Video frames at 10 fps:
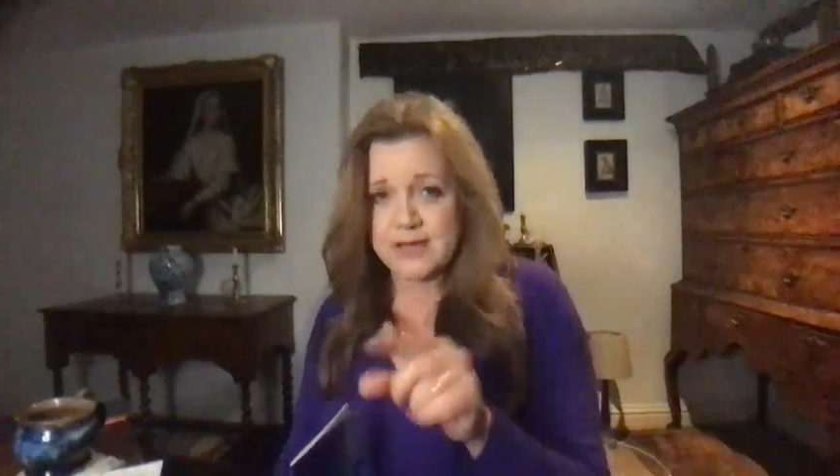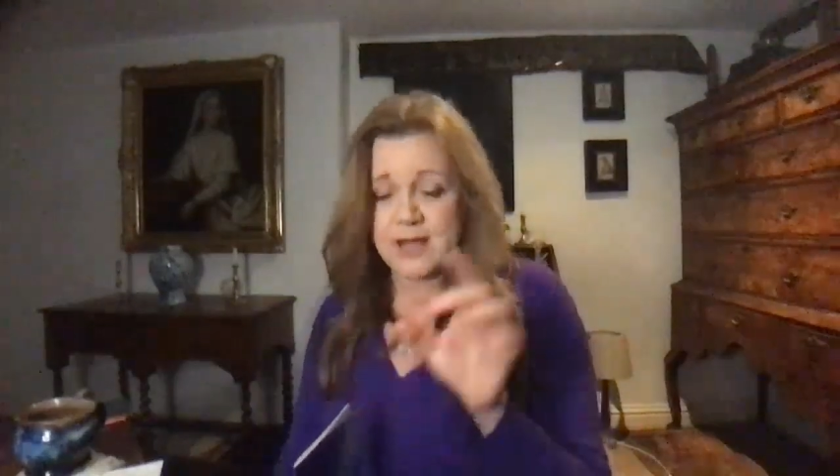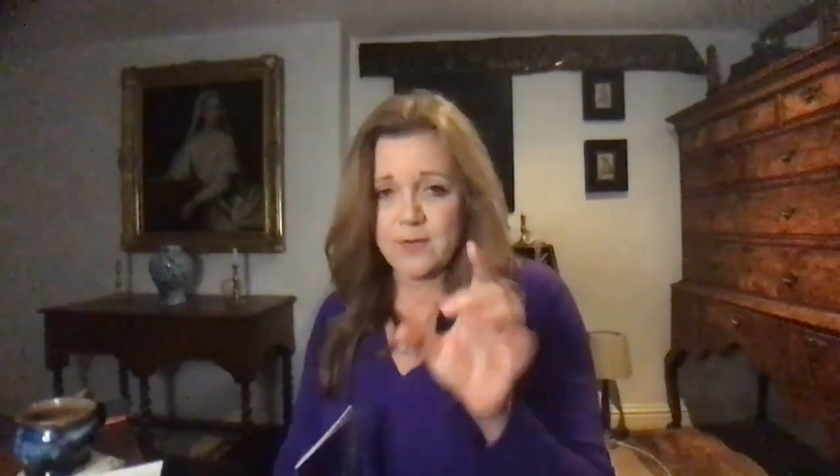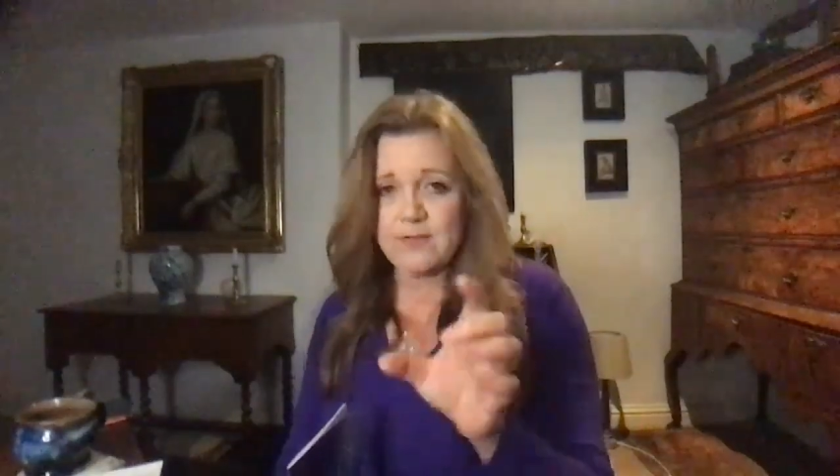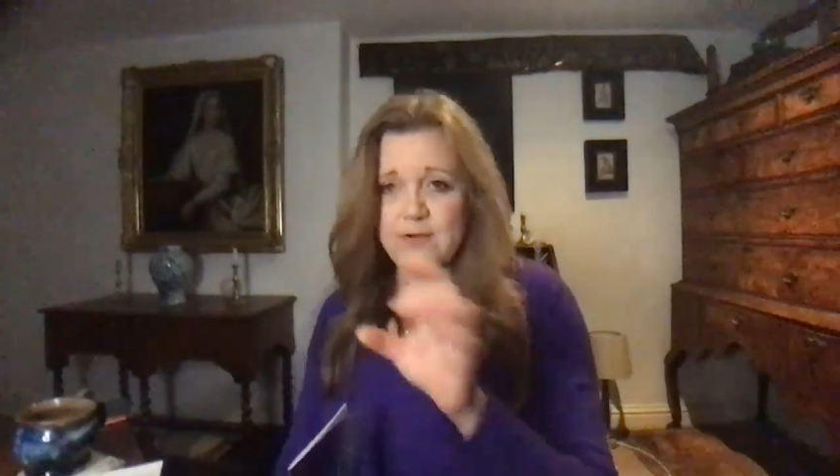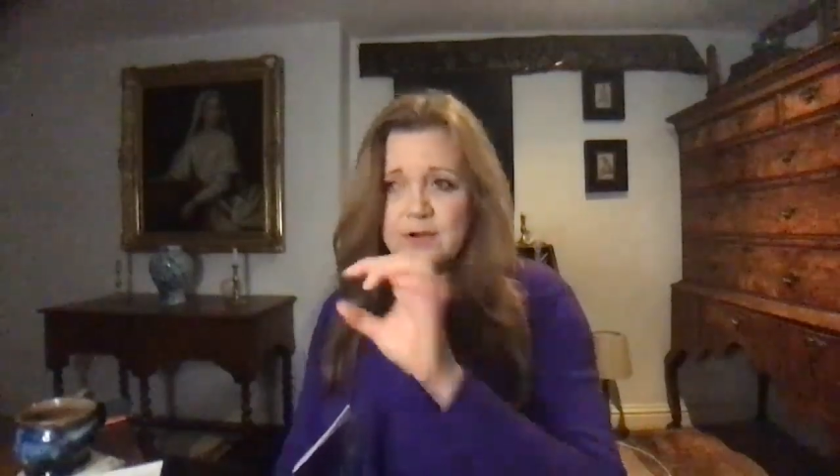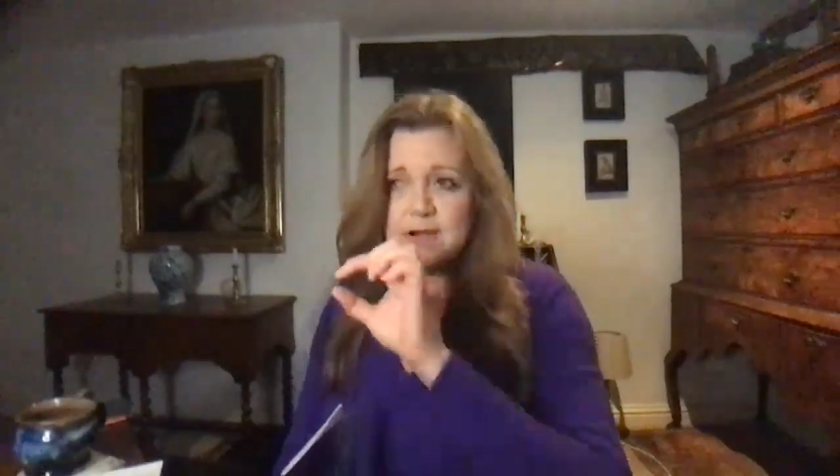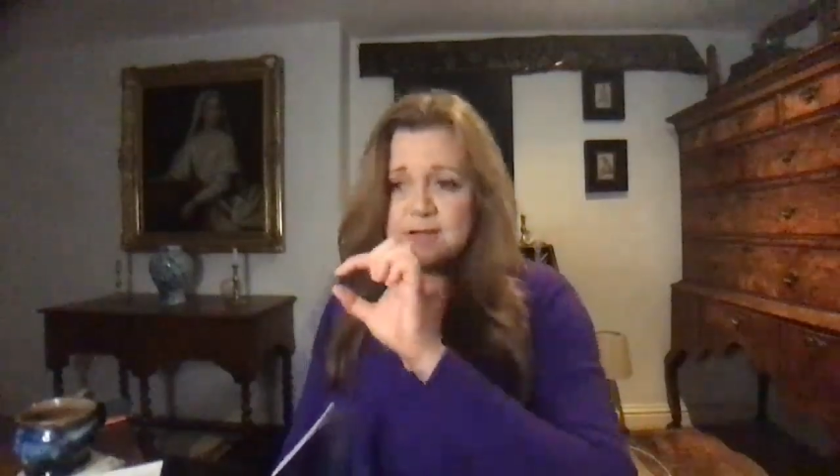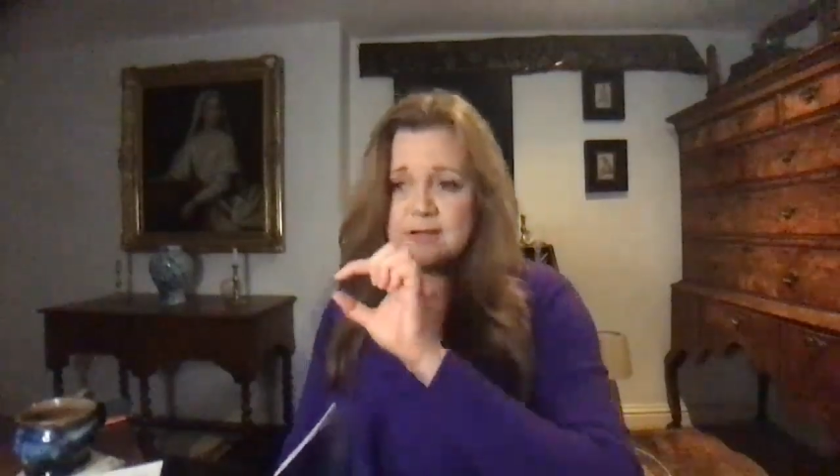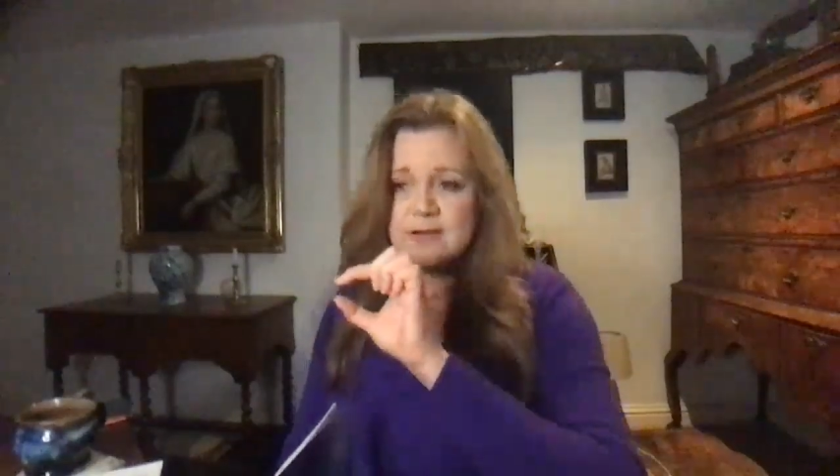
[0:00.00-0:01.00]
However,
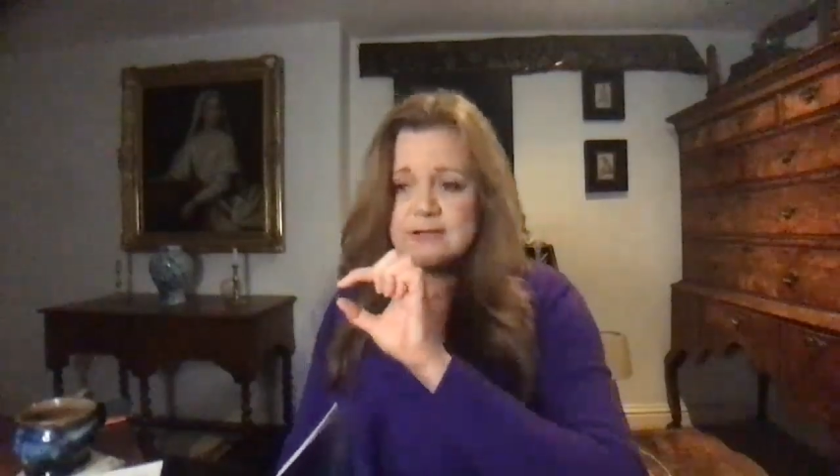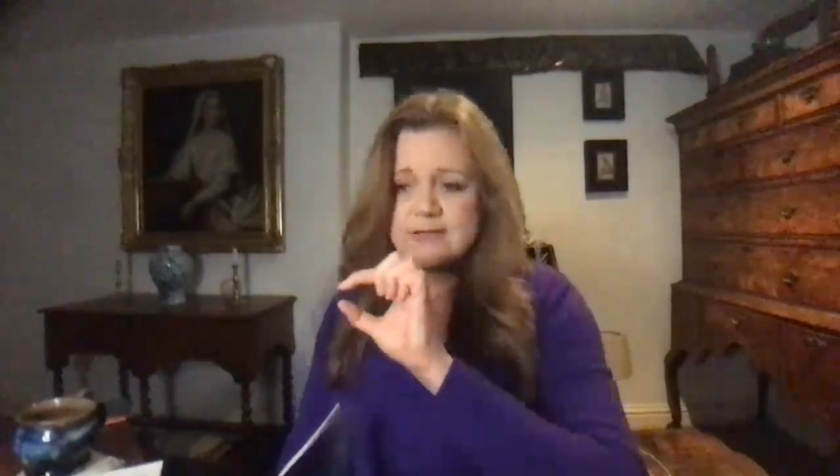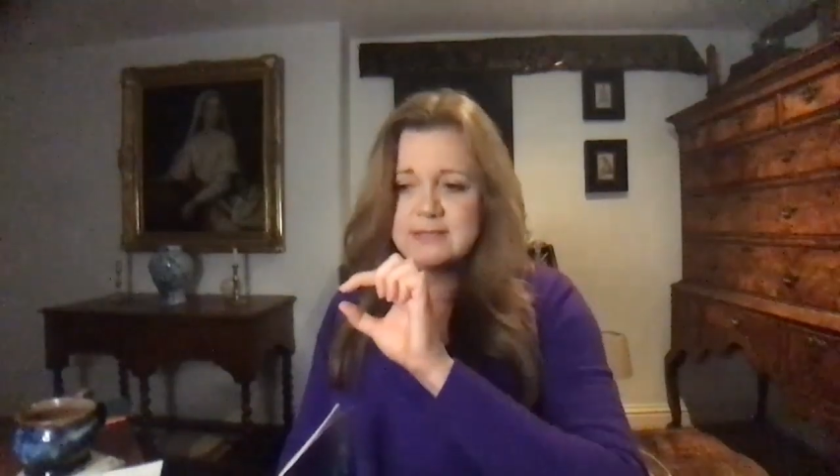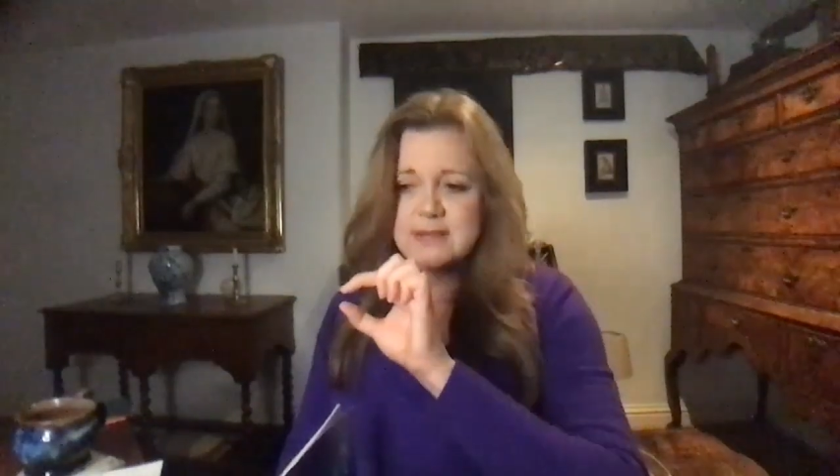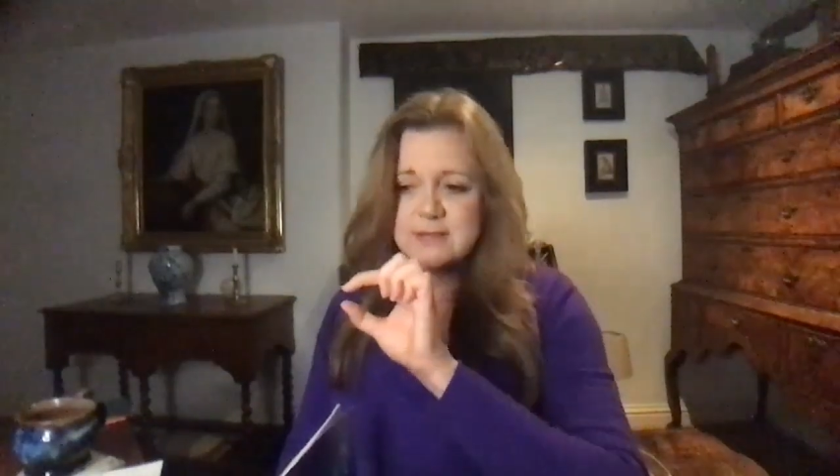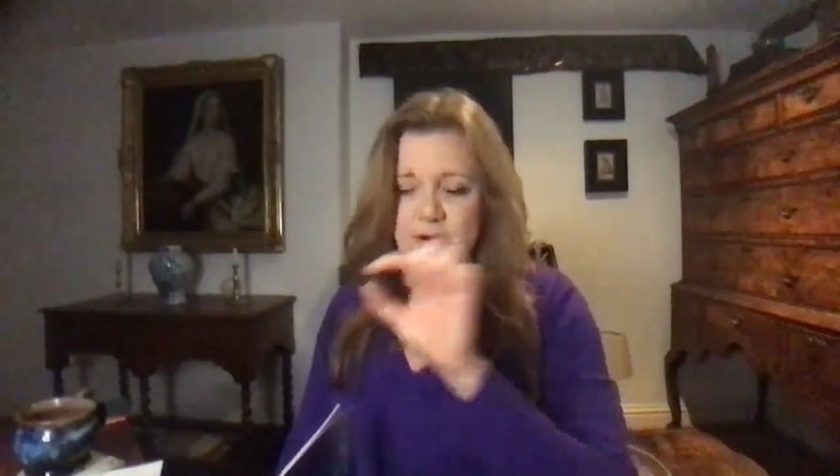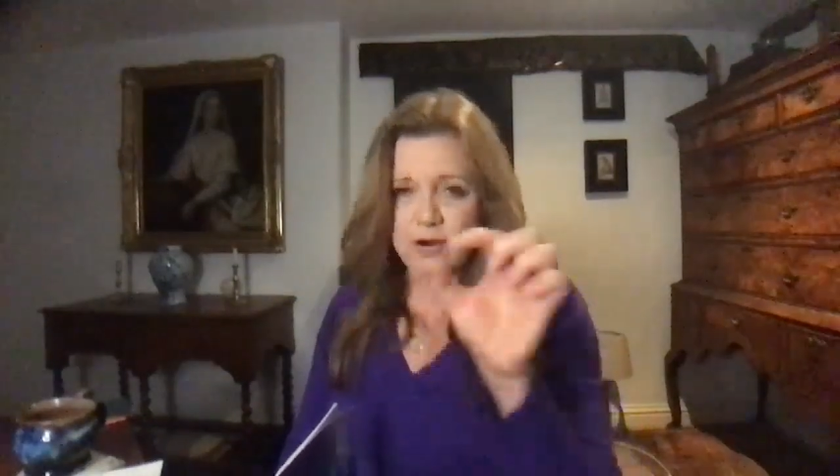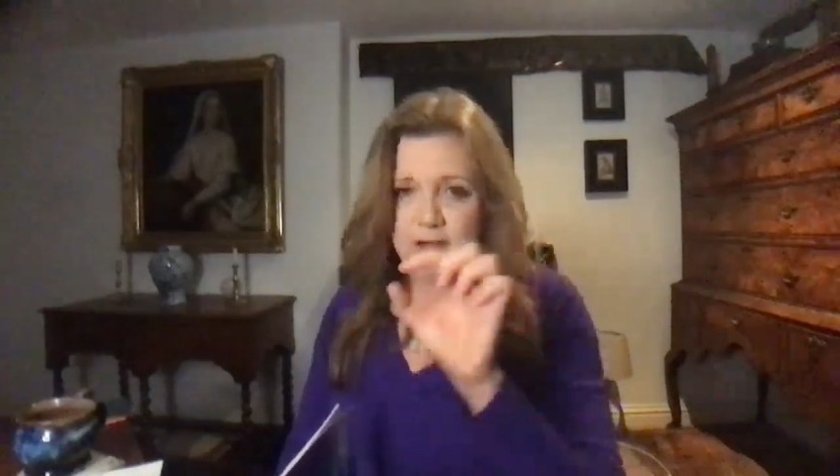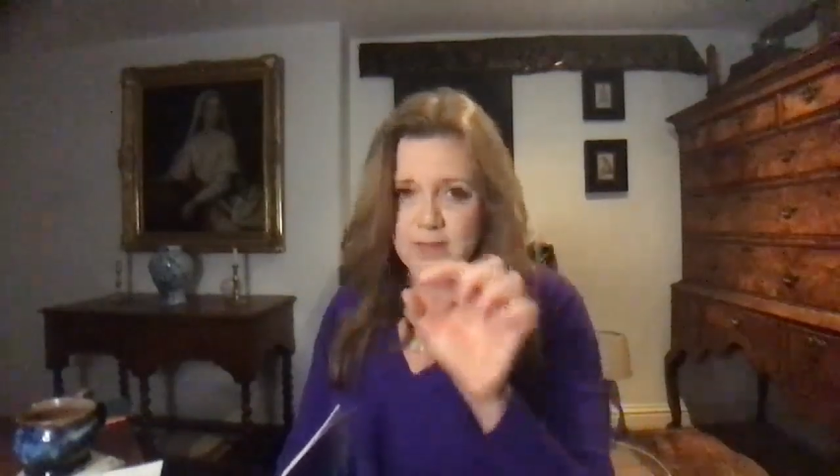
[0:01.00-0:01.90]
there are